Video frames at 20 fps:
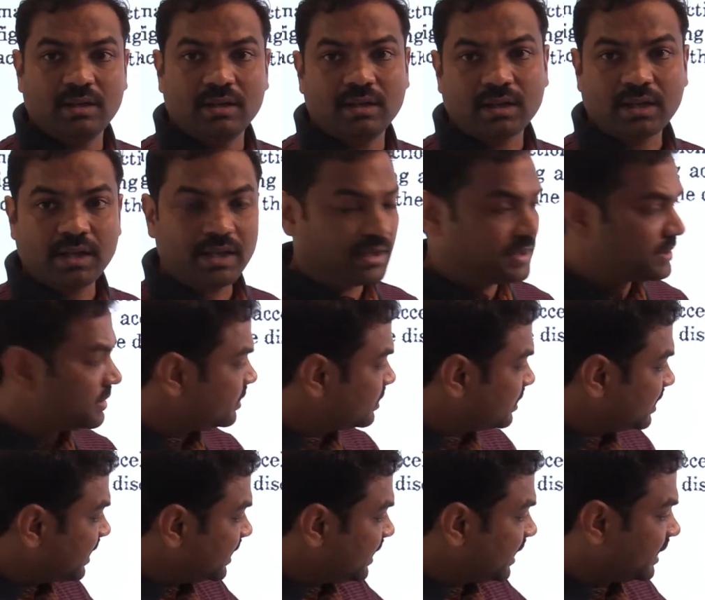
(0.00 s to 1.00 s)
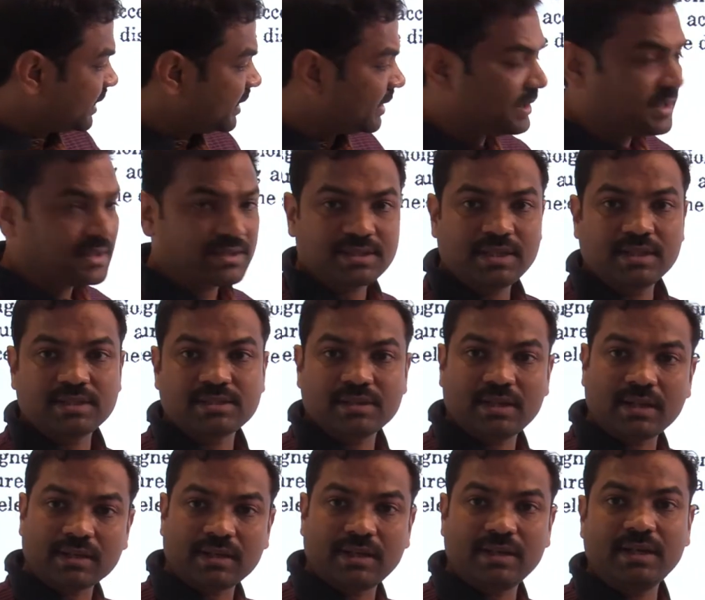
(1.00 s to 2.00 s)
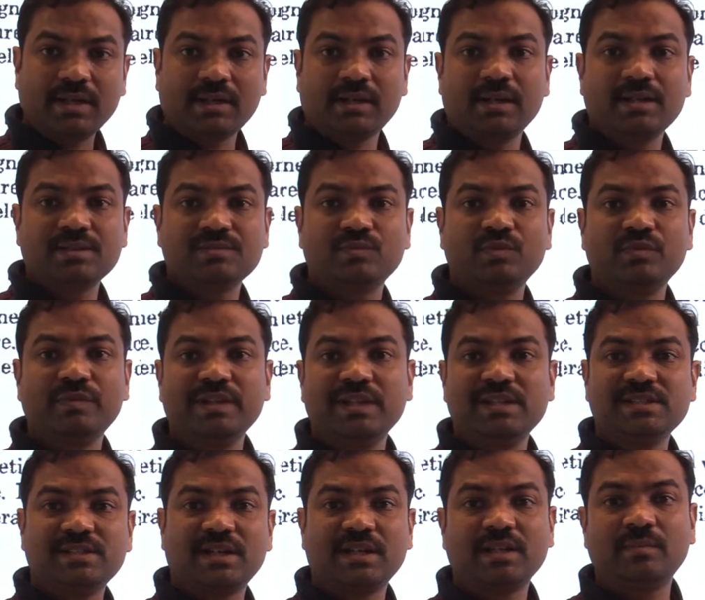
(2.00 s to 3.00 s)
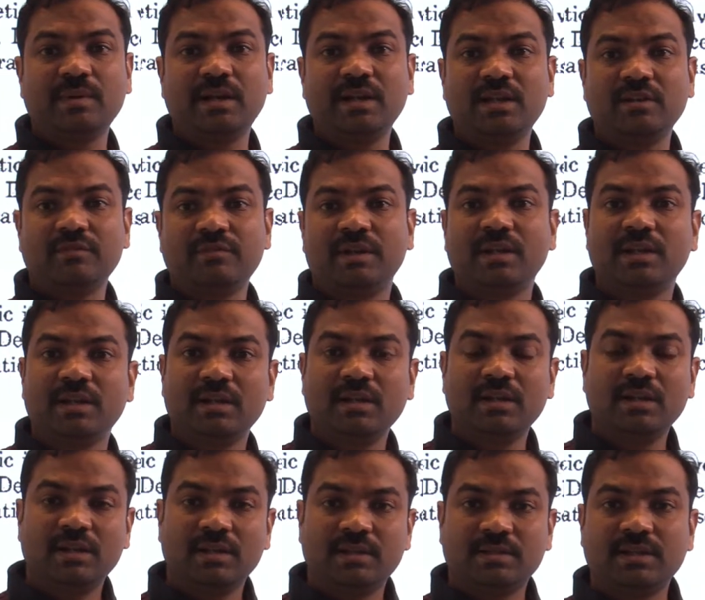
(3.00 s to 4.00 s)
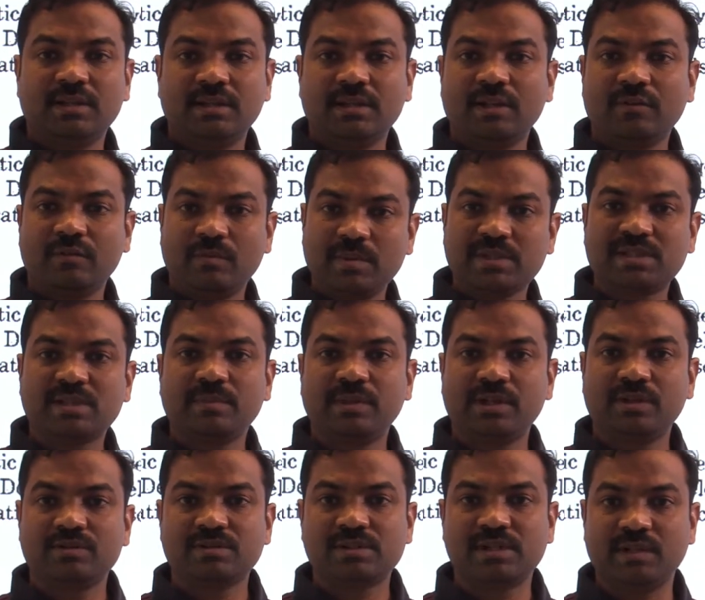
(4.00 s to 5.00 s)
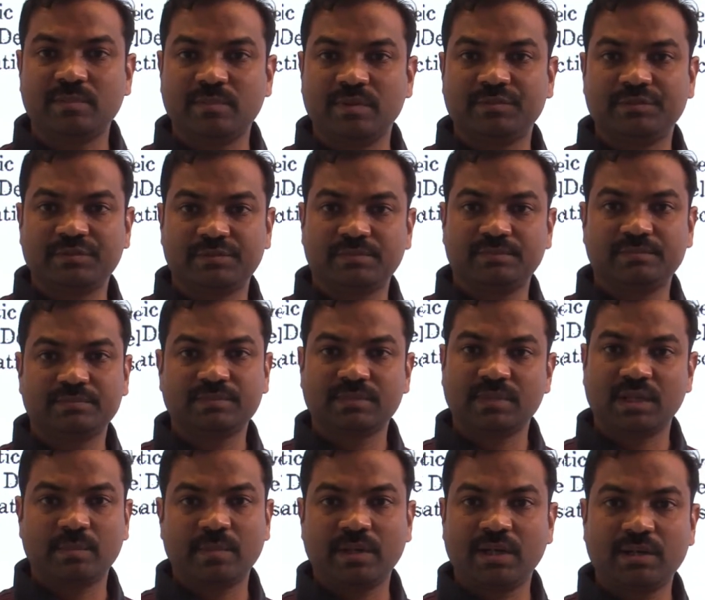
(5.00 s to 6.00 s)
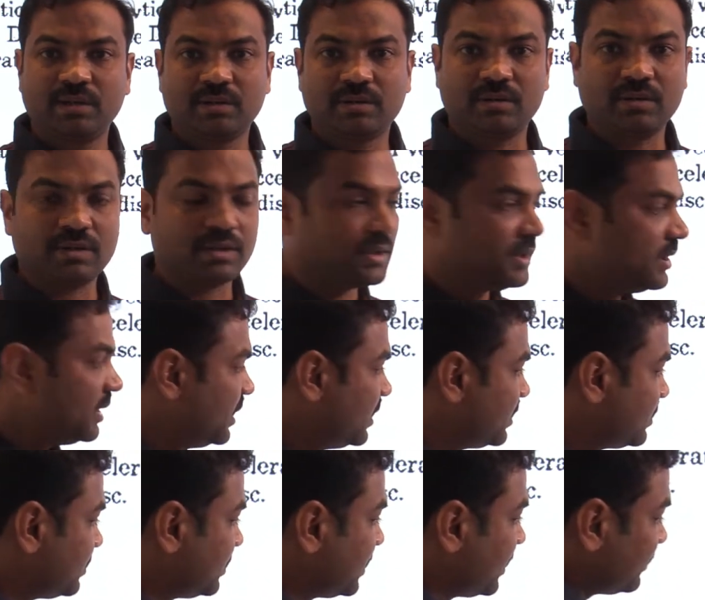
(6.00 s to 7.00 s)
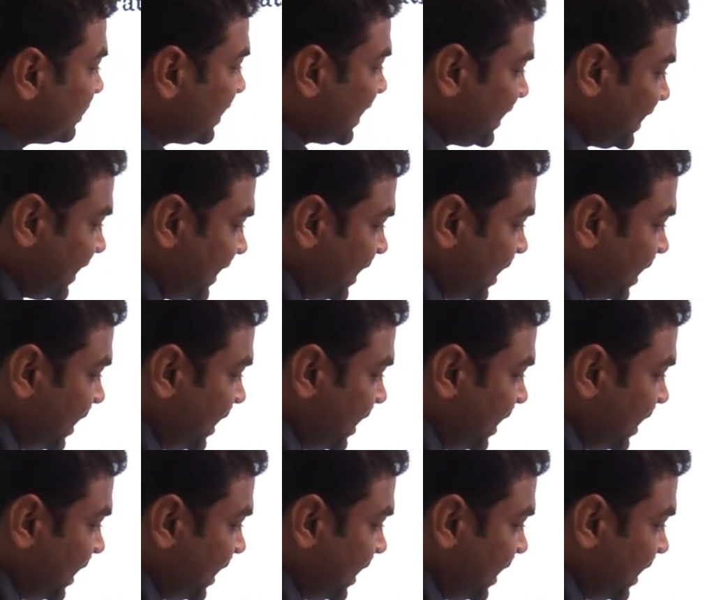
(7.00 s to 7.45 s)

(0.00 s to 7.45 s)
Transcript: Okay, so conducting disk is, or conductor is moving inside the magnetic field, then there will be some induced EMF. Am I right or not? So now that